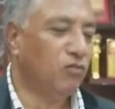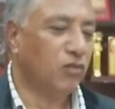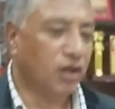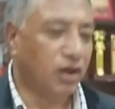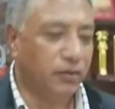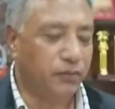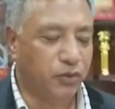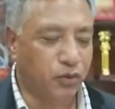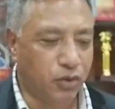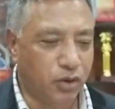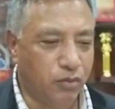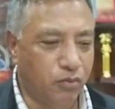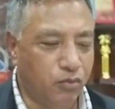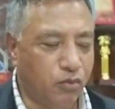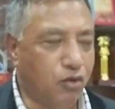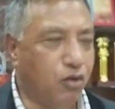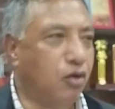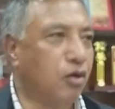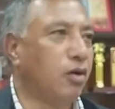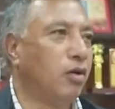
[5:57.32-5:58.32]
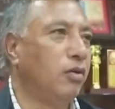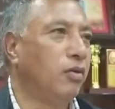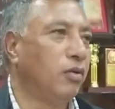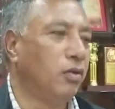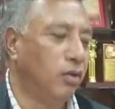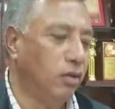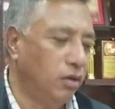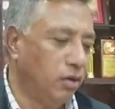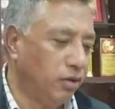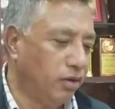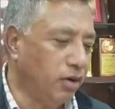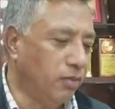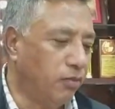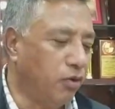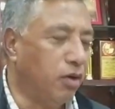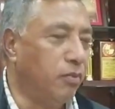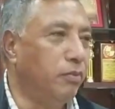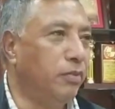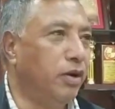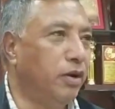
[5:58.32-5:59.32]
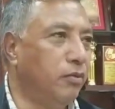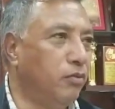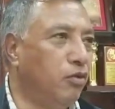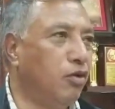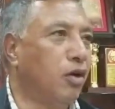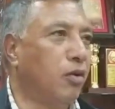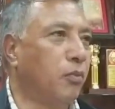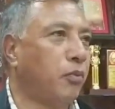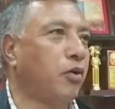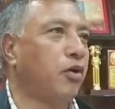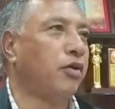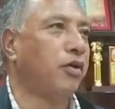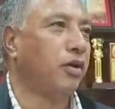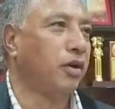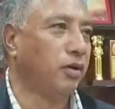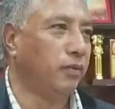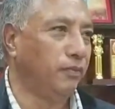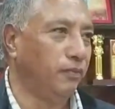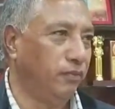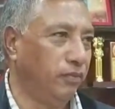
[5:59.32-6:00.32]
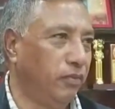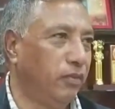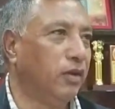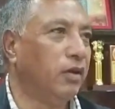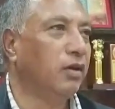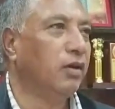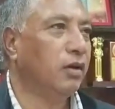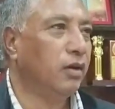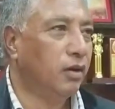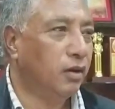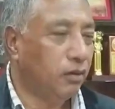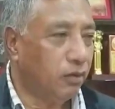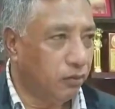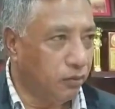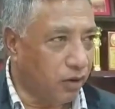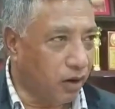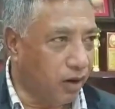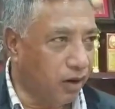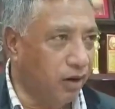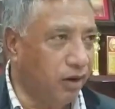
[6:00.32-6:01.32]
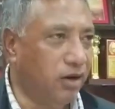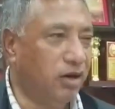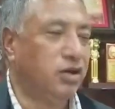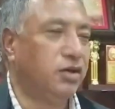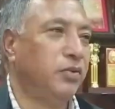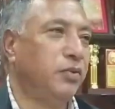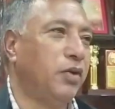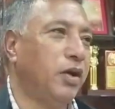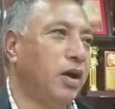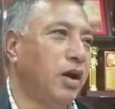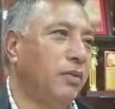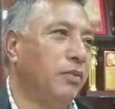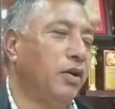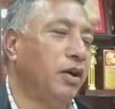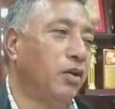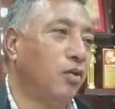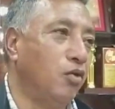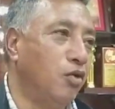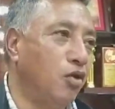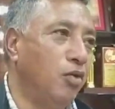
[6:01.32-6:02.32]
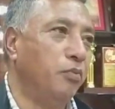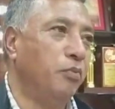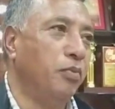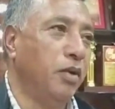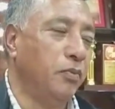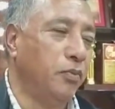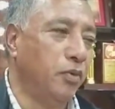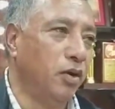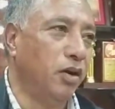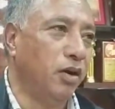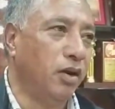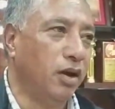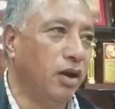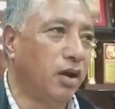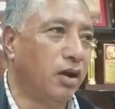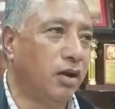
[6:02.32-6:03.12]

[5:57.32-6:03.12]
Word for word: If you want more development, more project, at least if we have our own people there,